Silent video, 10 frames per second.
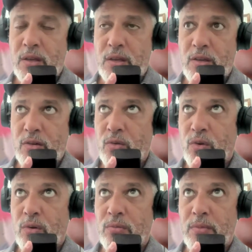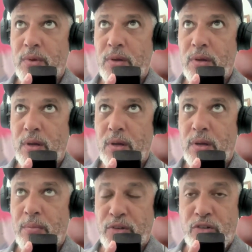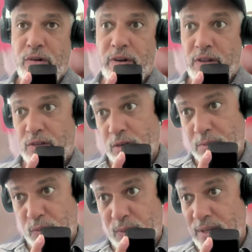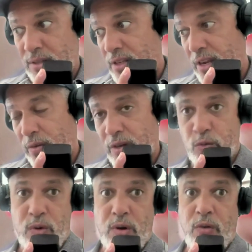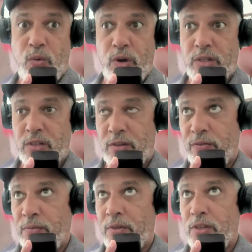You're majority of the time, the areas where I worked at different